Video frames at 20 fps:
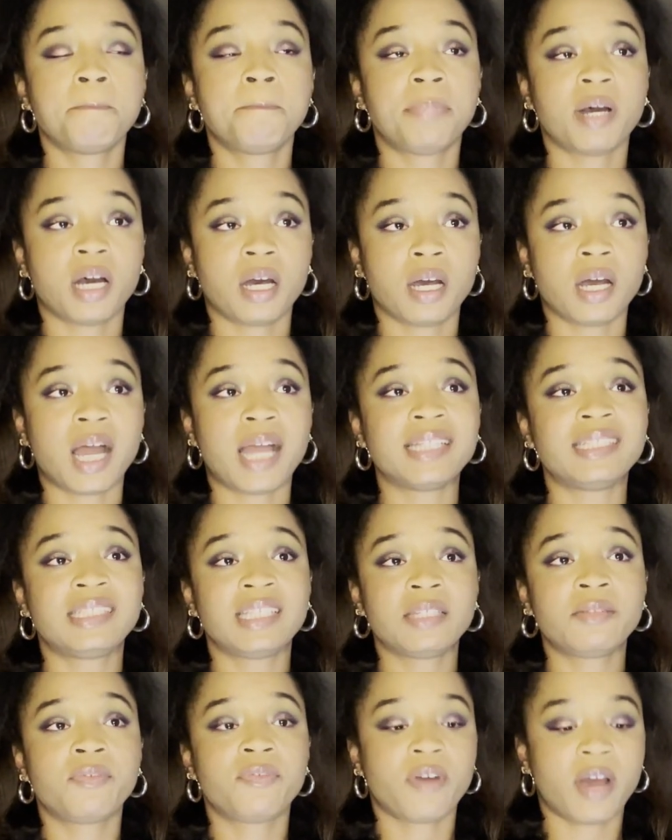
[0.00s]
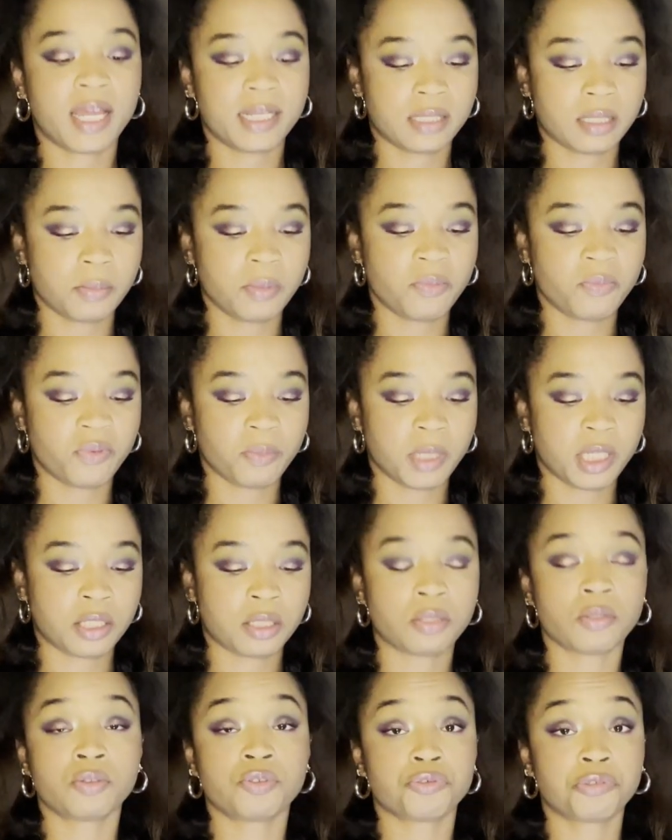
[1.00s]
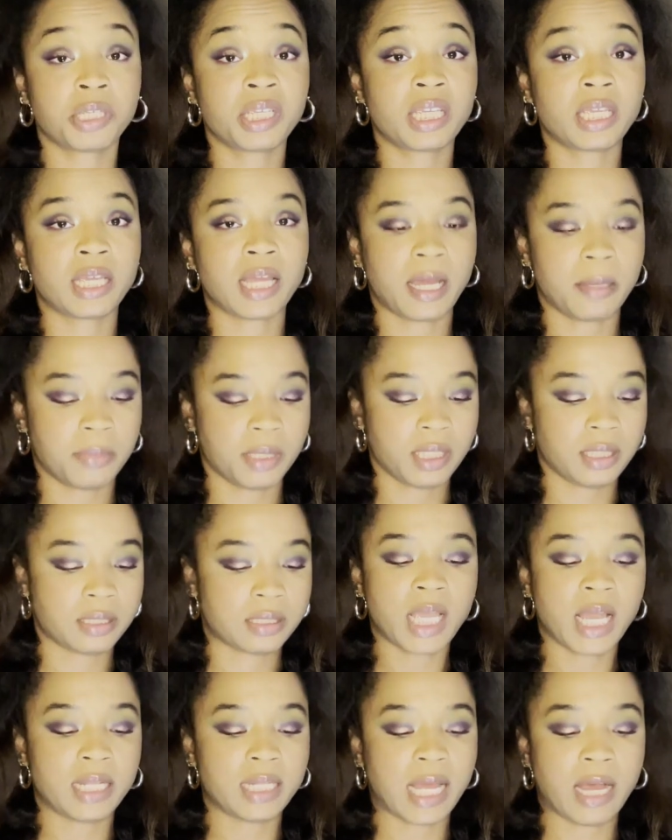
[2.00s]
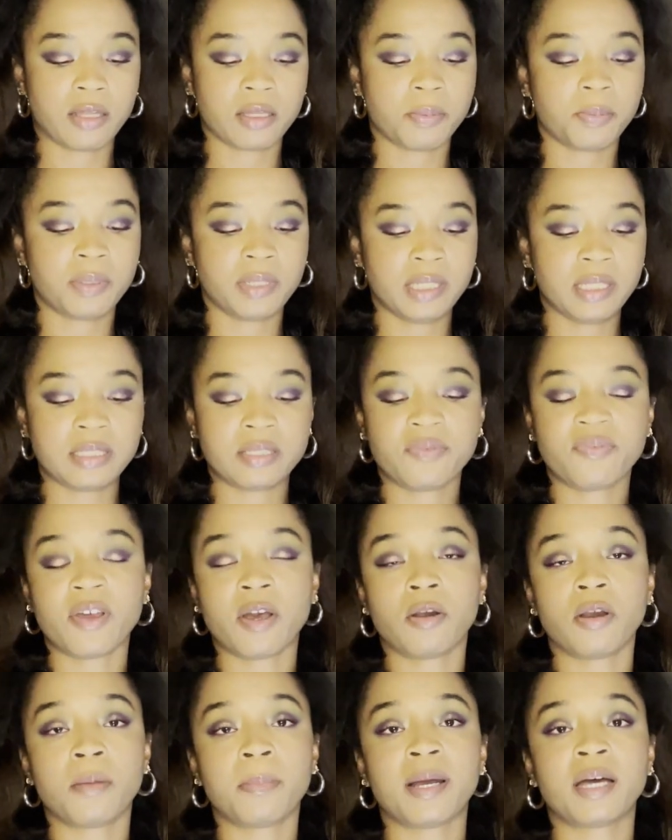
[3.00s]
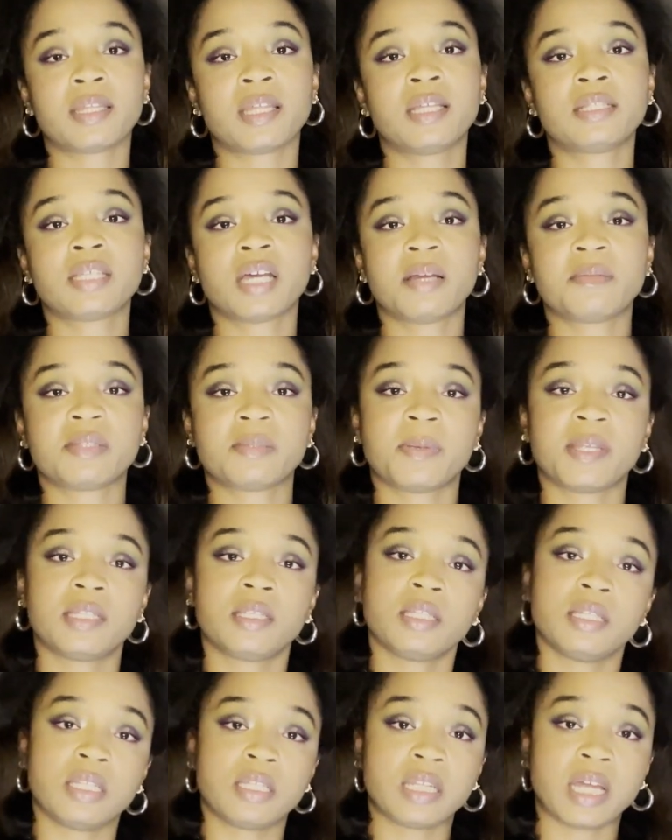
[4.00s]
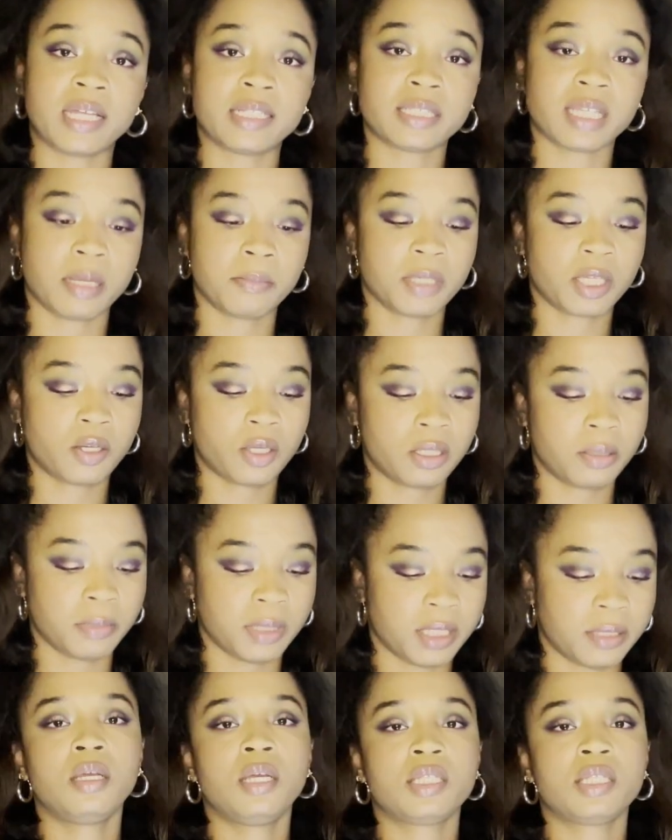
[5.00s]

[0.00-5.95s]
But I did find some information on drinking habits and how the police felt about their time spent in the nighttime economy.